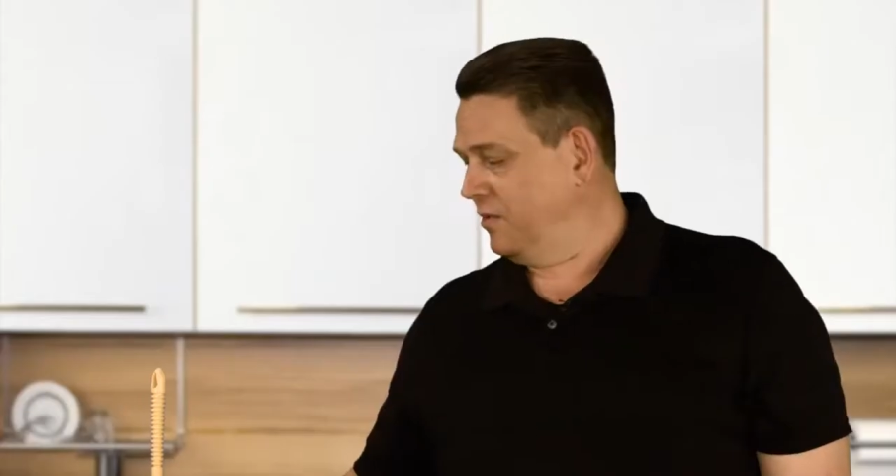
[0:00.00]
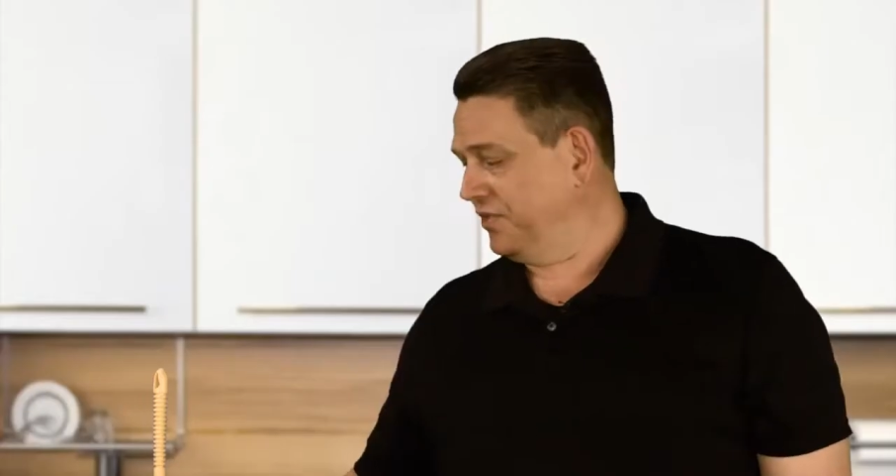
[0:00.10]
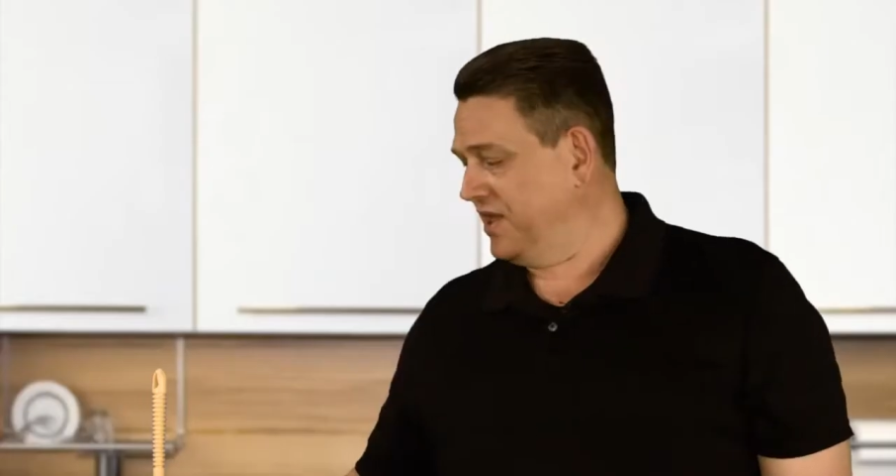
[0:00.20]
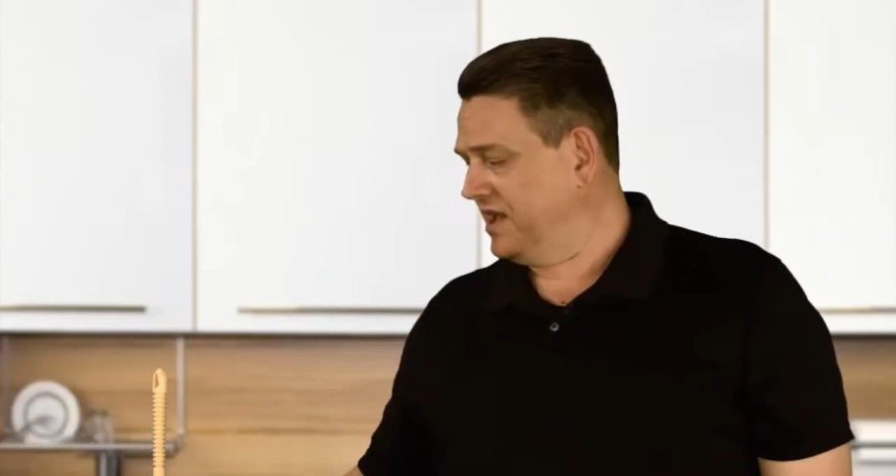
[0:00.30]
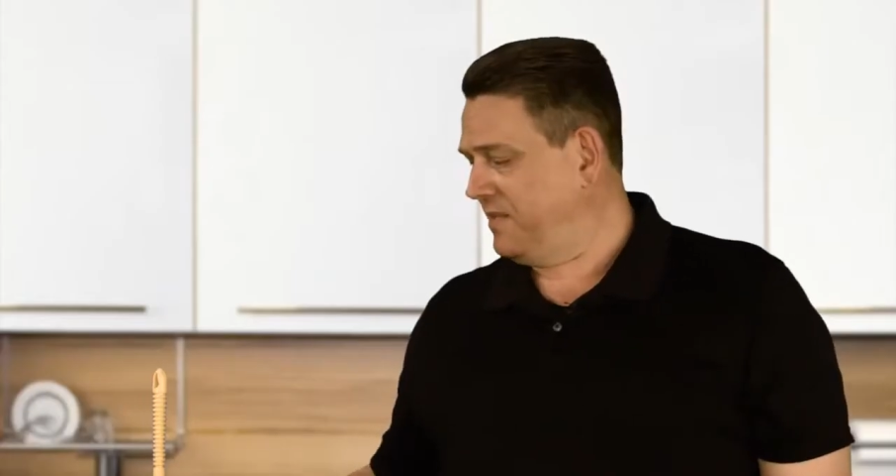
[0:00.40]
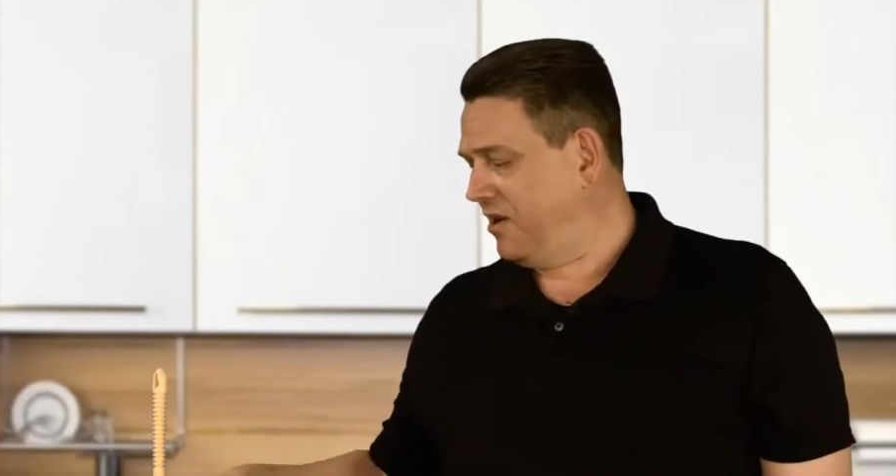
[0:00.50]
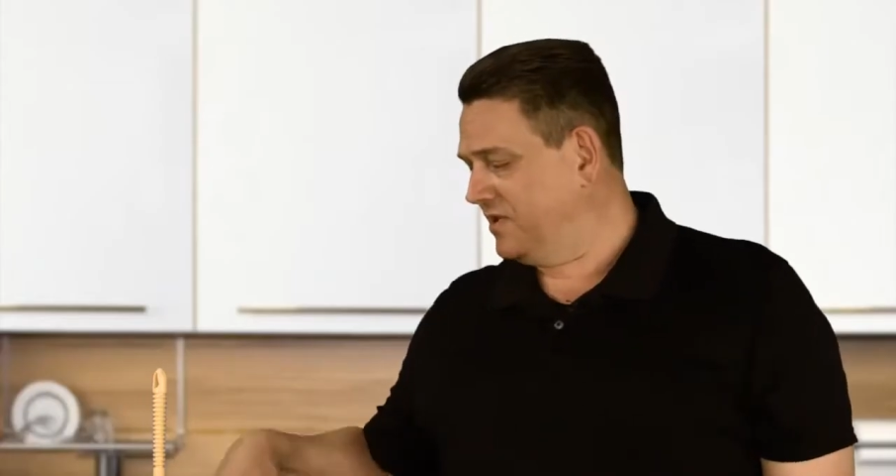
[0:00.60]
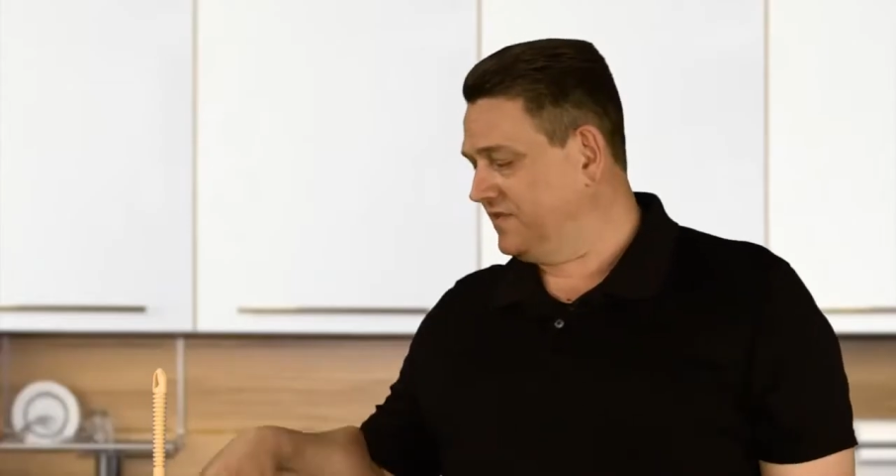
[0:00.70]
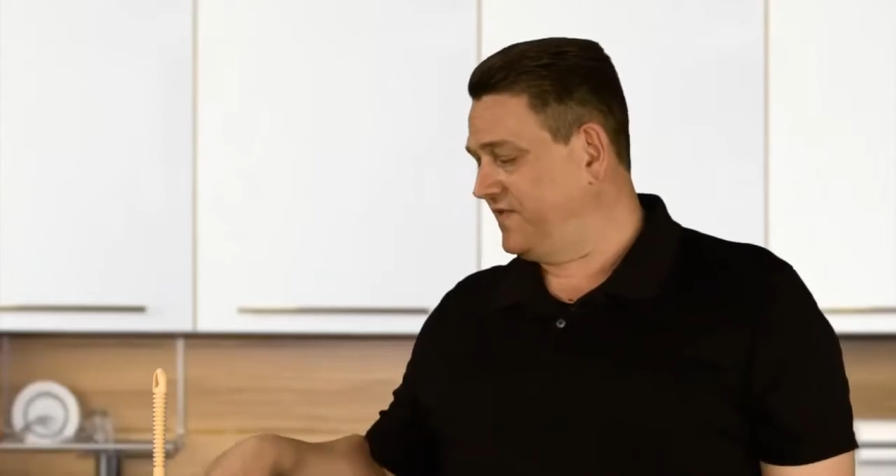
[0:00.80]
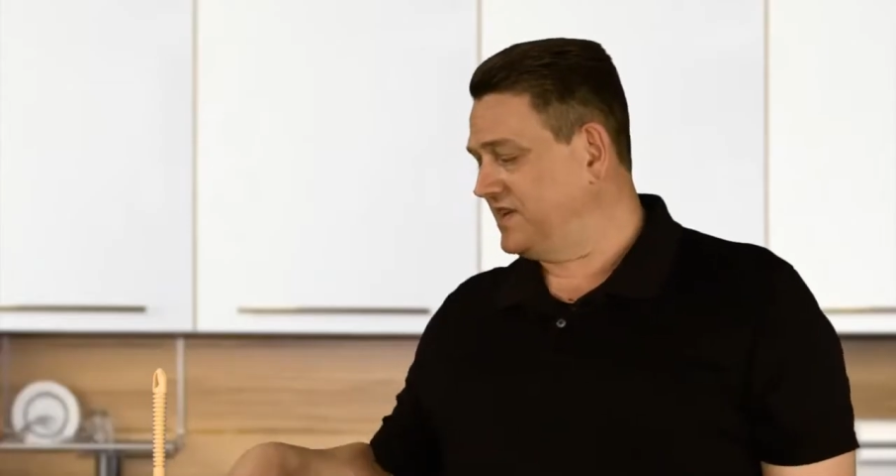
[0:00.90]
Well, think about
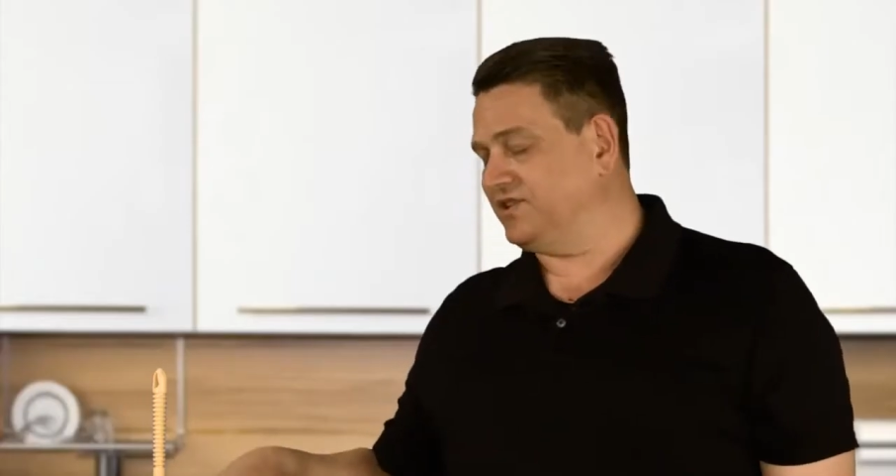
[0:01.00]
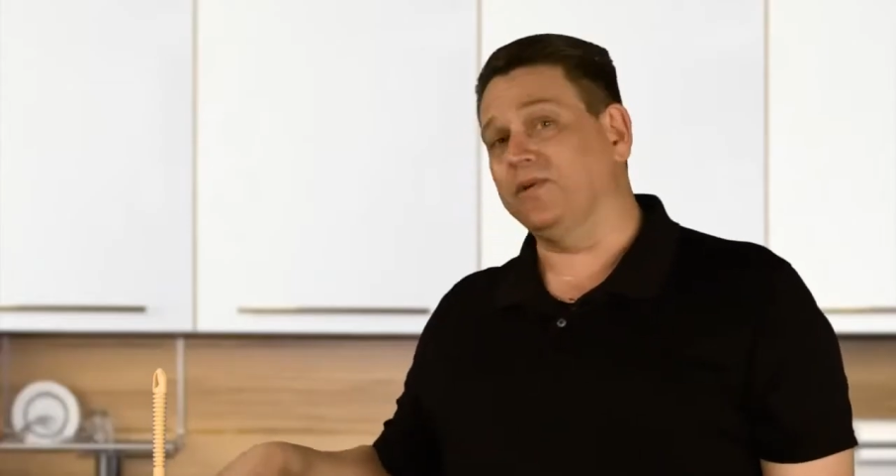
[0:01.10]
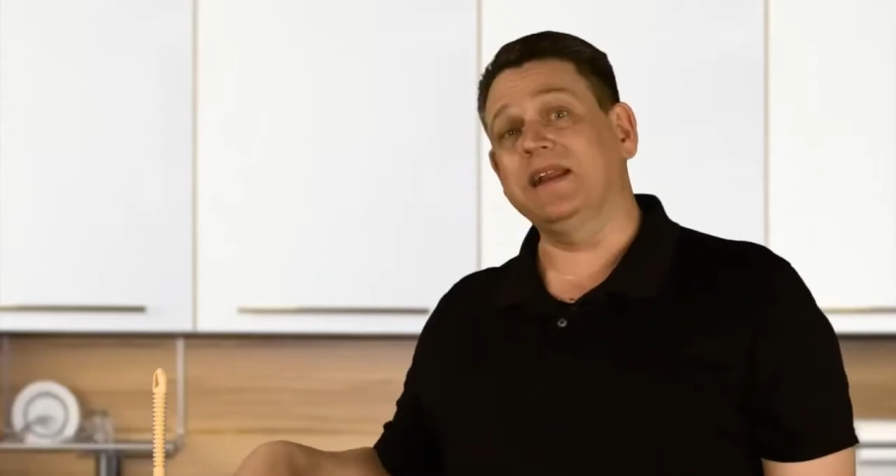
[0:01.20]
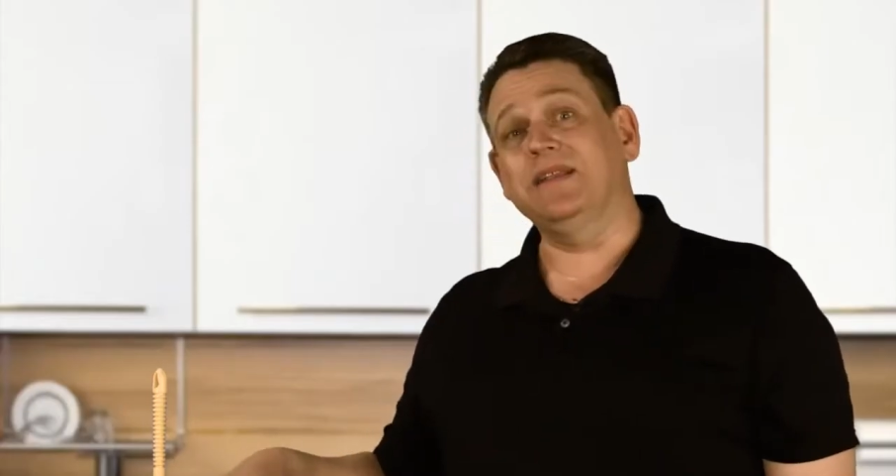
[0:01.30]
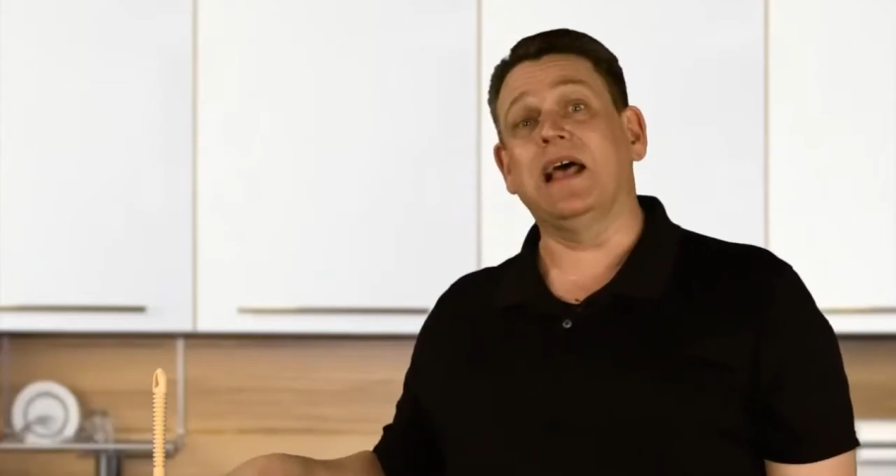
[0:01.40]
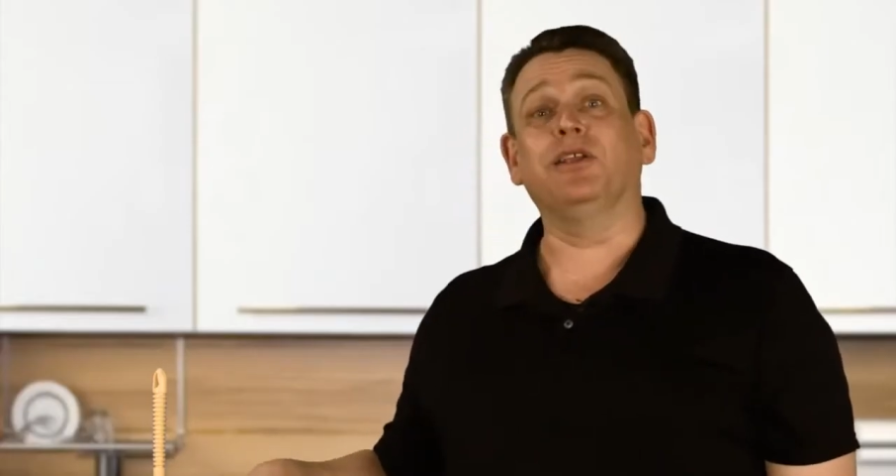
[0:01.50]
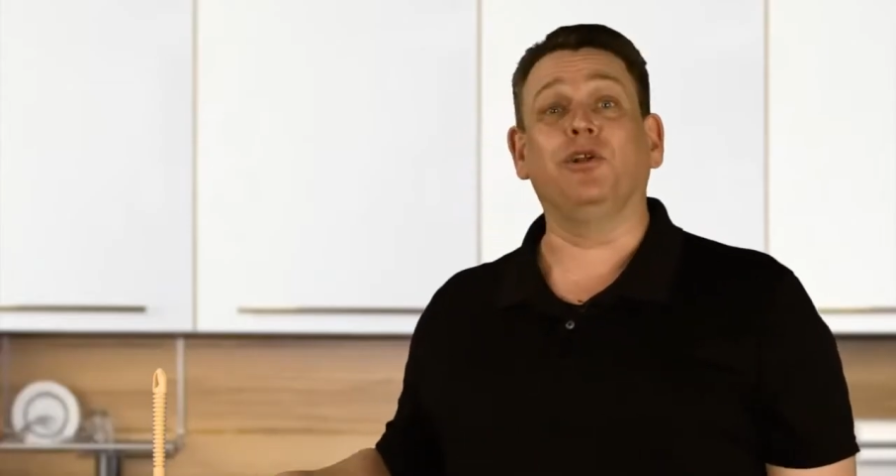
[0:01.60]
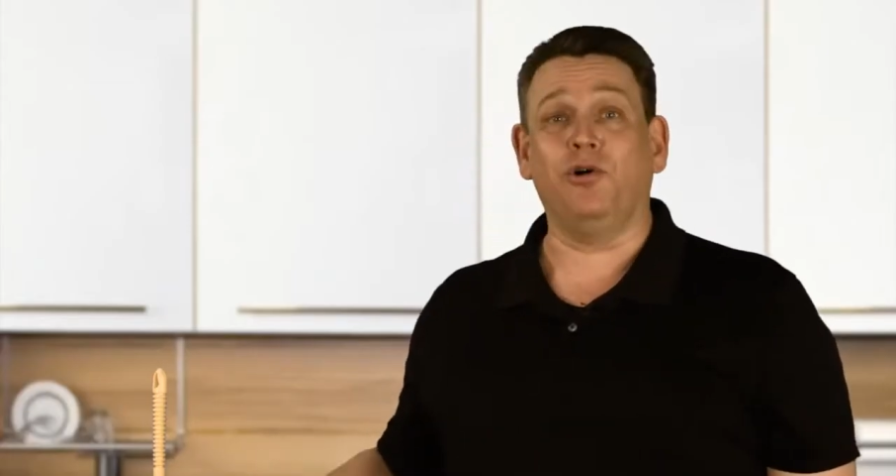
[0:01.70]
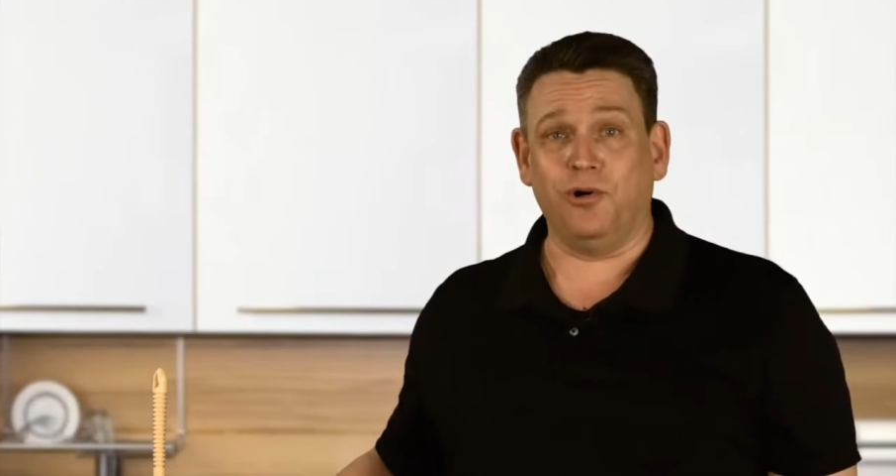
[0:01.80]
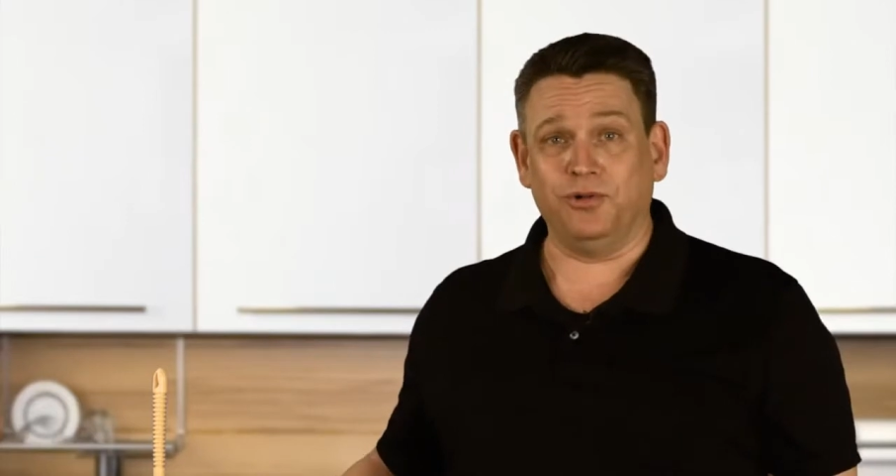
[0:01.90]
what's festering in that
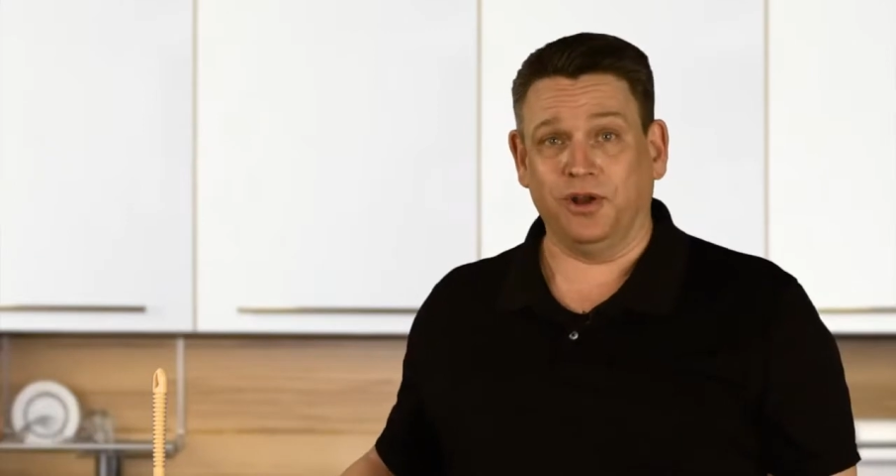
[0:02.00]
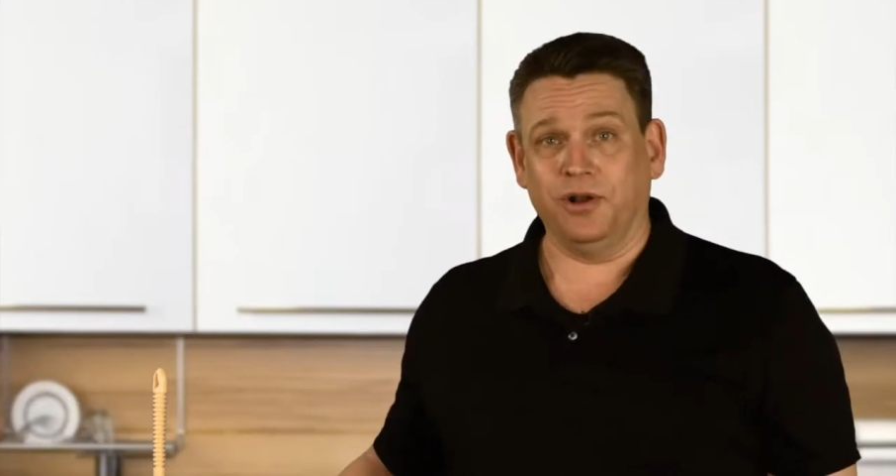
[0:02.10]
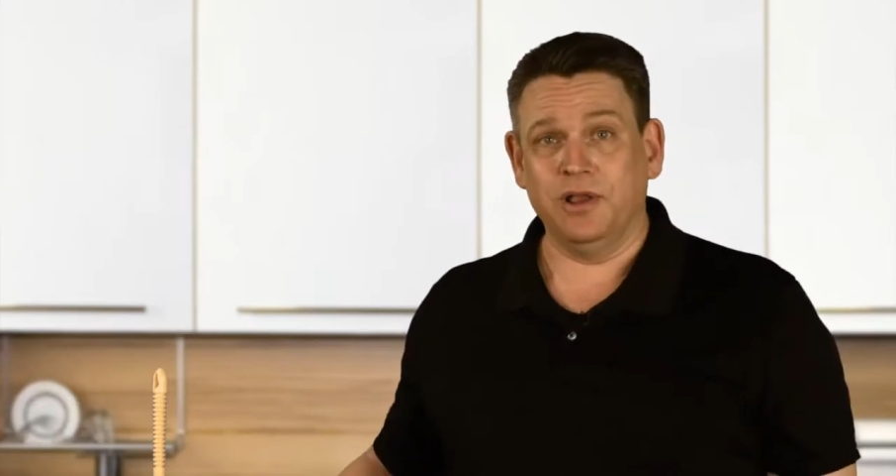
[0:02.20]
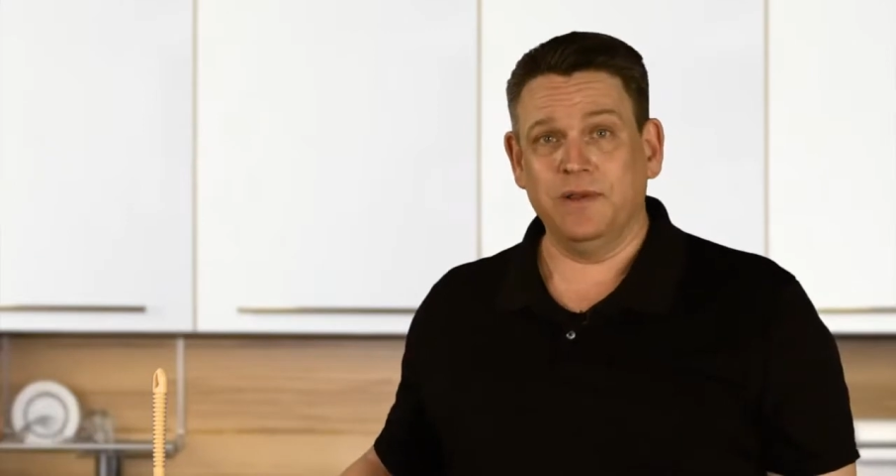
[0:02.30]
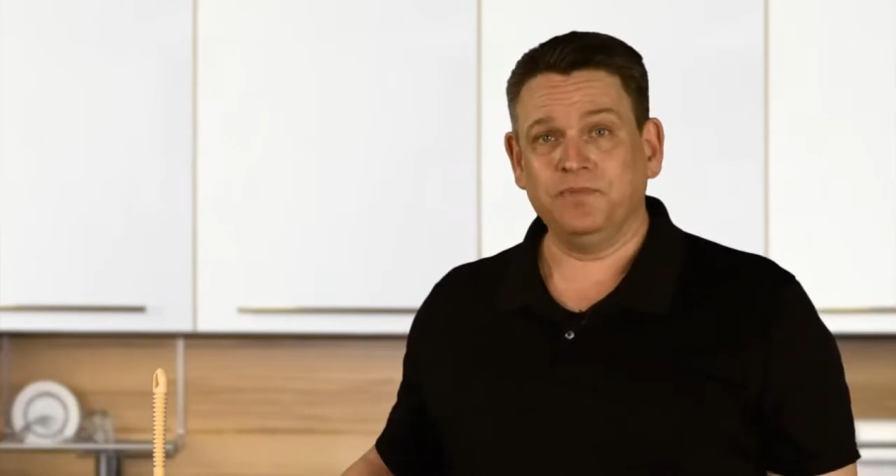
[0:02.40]
little holder.